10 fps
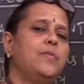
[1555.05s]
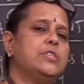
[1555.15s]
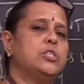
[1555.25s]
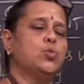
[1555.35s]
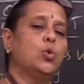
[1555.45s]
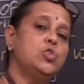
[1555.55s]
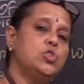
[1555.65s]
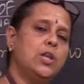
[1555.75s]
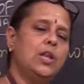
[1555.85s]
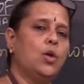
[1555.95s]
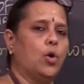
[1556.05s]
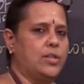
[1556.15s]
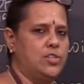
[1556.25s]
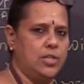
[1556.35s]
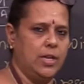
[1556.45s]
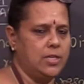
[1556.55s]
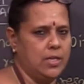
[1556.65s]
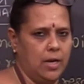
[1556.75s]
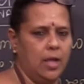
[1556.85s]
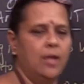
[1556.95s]
which is originally
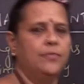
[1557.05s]
originated,